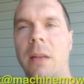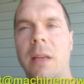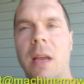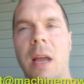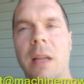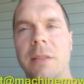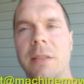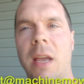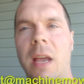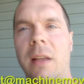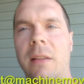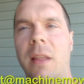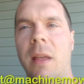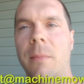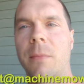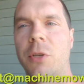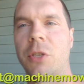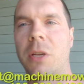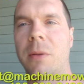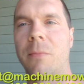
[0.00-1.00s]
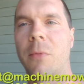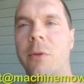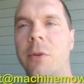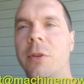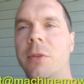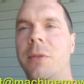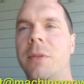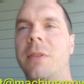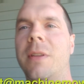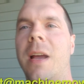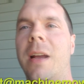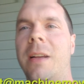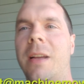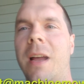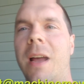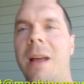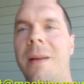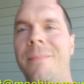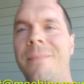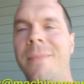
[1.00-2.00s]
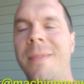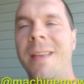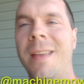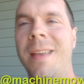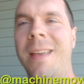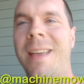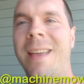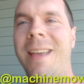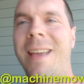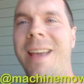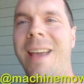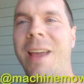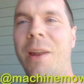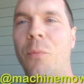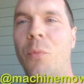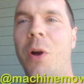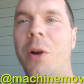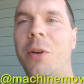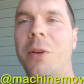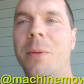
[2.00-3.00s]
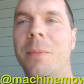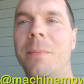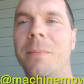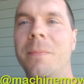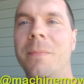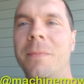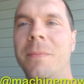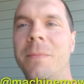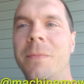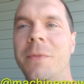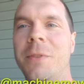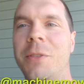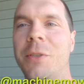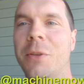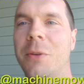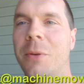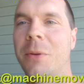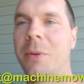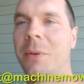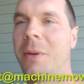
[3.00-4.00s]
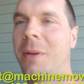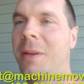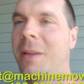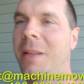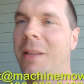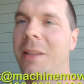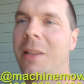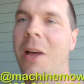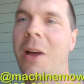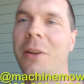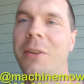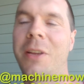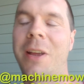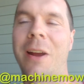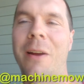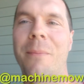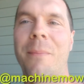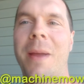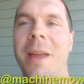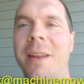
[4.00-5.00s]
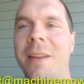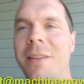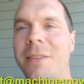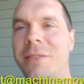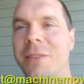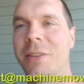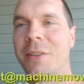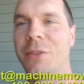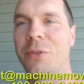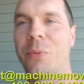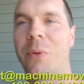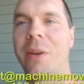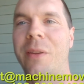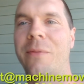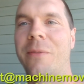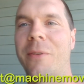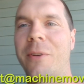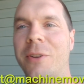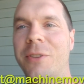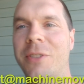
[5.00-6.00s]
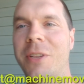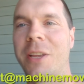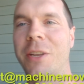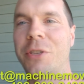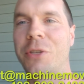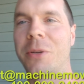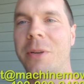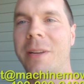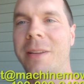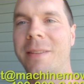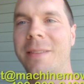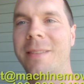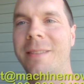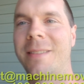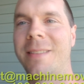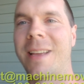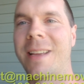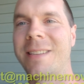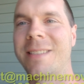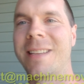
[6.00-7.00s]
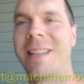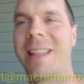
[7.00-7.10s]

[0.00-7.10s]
contact at machinemowers.com and welcome to lawn care maintenance in the 21st century. Thanks a